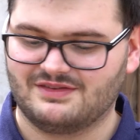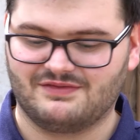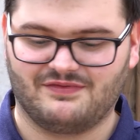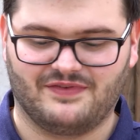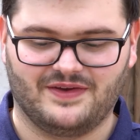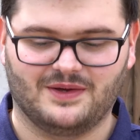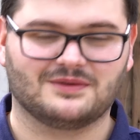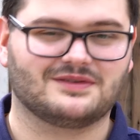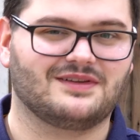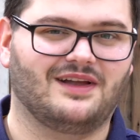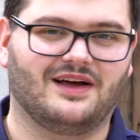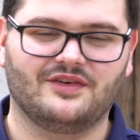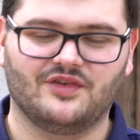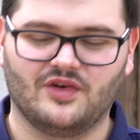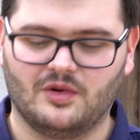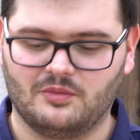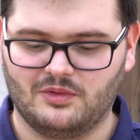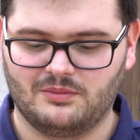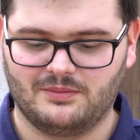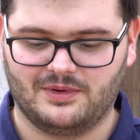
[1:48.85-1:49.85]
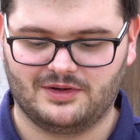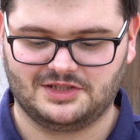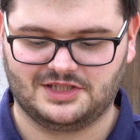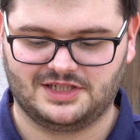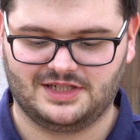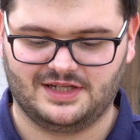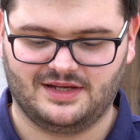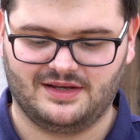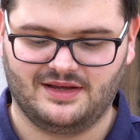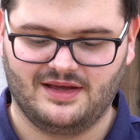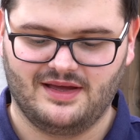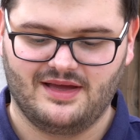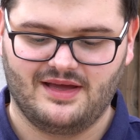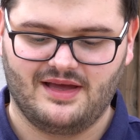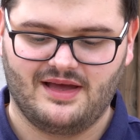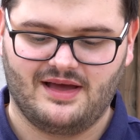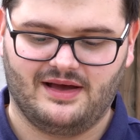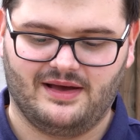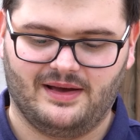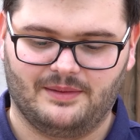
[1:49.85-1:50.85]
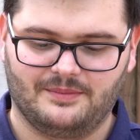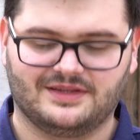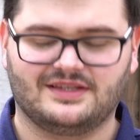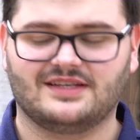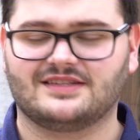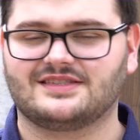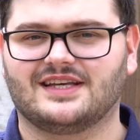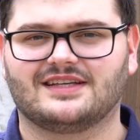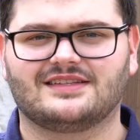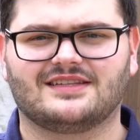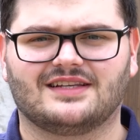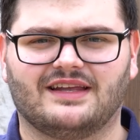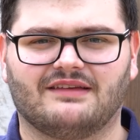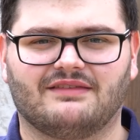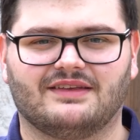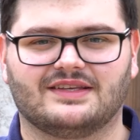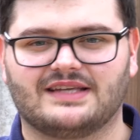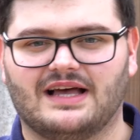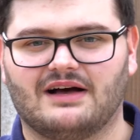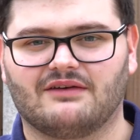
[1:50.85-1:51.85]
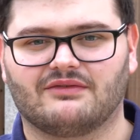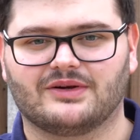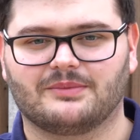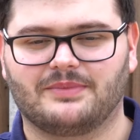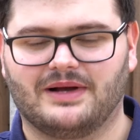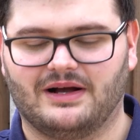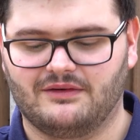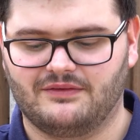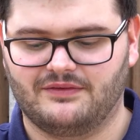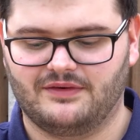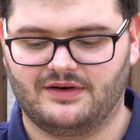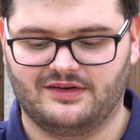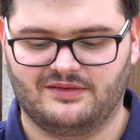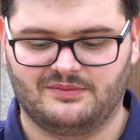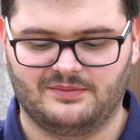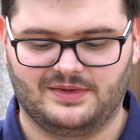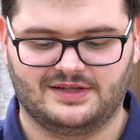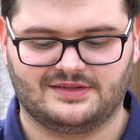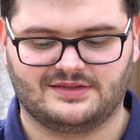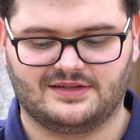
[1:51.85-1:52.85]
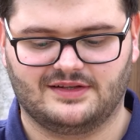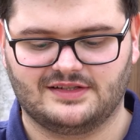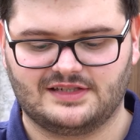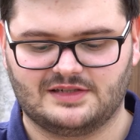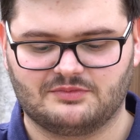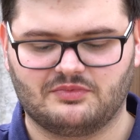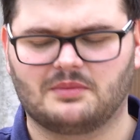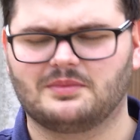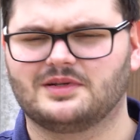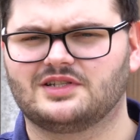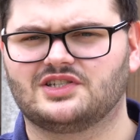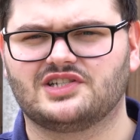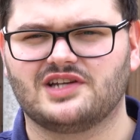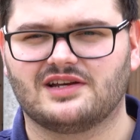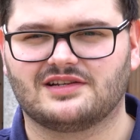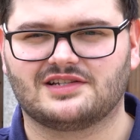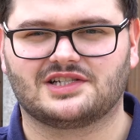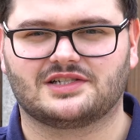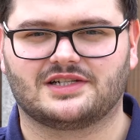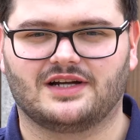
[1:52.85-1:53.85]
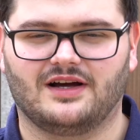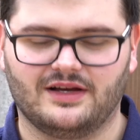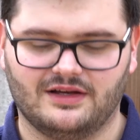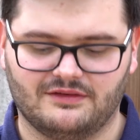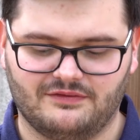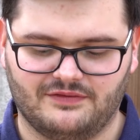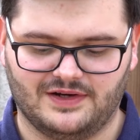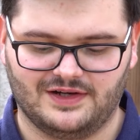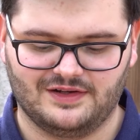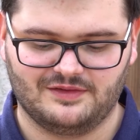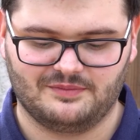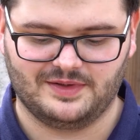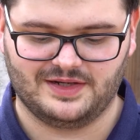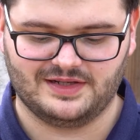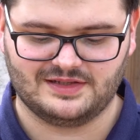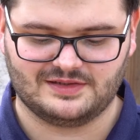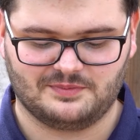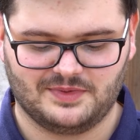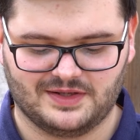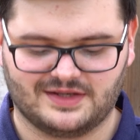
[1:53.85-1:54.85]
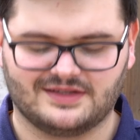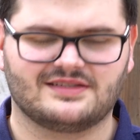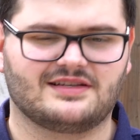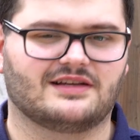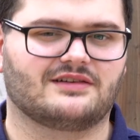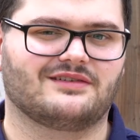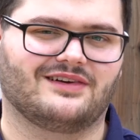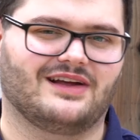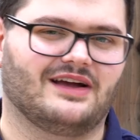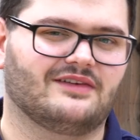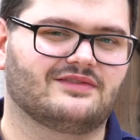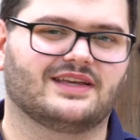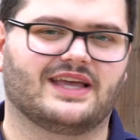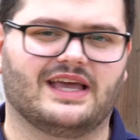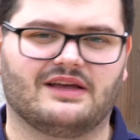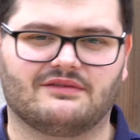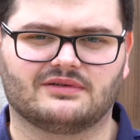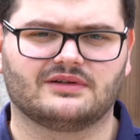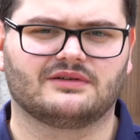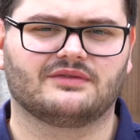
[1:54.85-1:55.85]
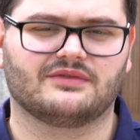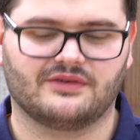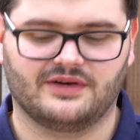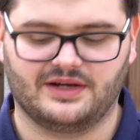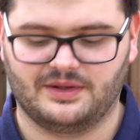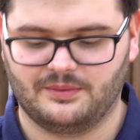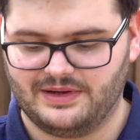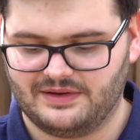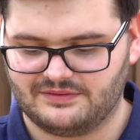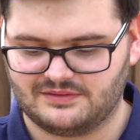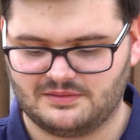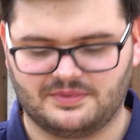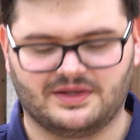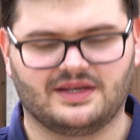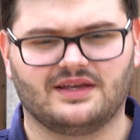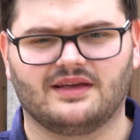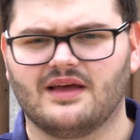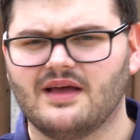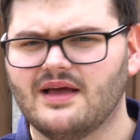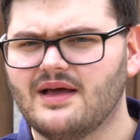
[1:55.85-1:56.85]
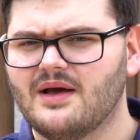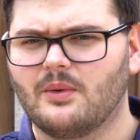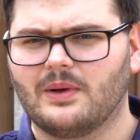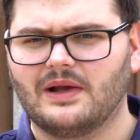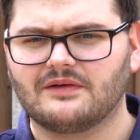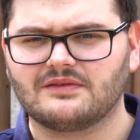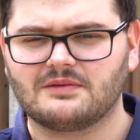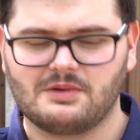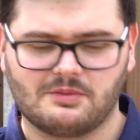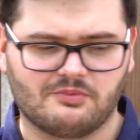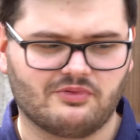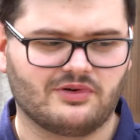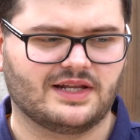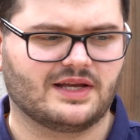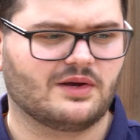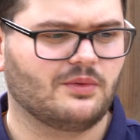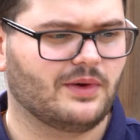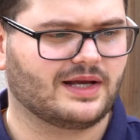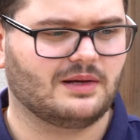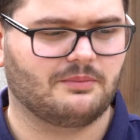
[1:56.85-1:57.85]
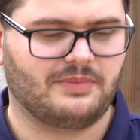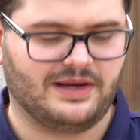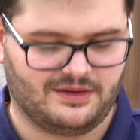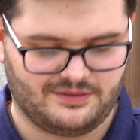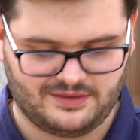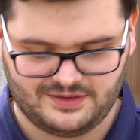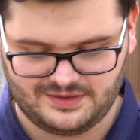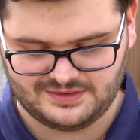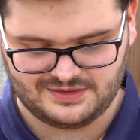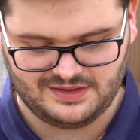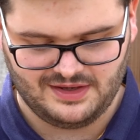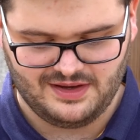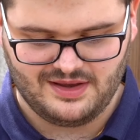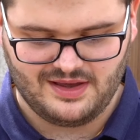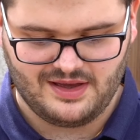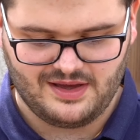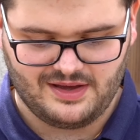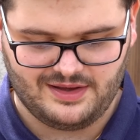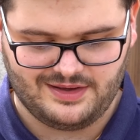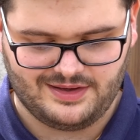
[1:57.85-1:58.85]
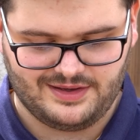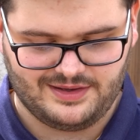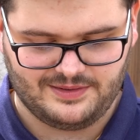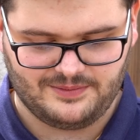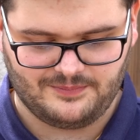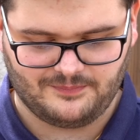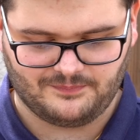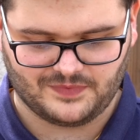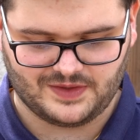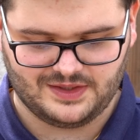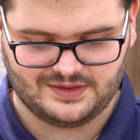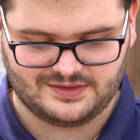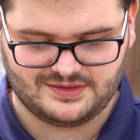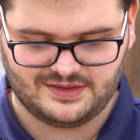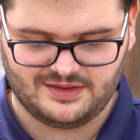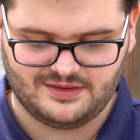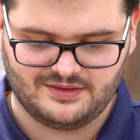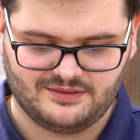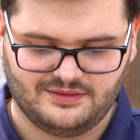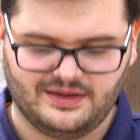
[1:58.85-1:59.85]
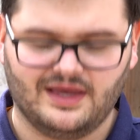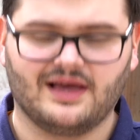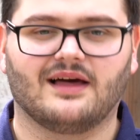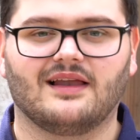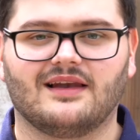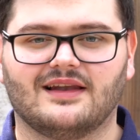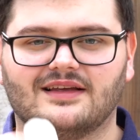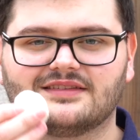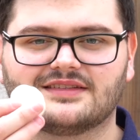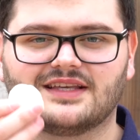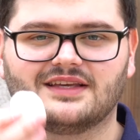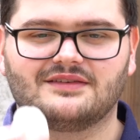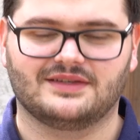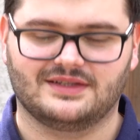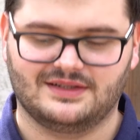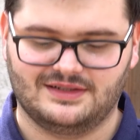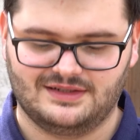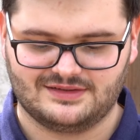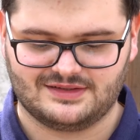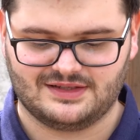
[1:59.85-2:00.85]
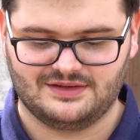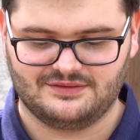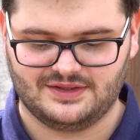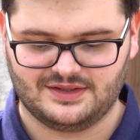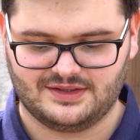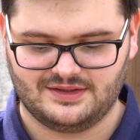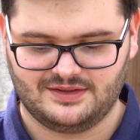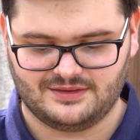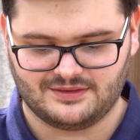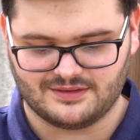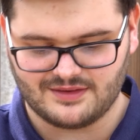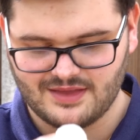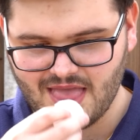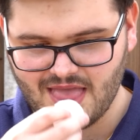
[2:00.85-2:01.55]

Feels like normal mochi. It does say to leave these out for about 5 minutes, so this is probably just shy of 5 minutes. But considering I have to get through 3, we have to be pretty quick about this. So yeah, let's give it a go.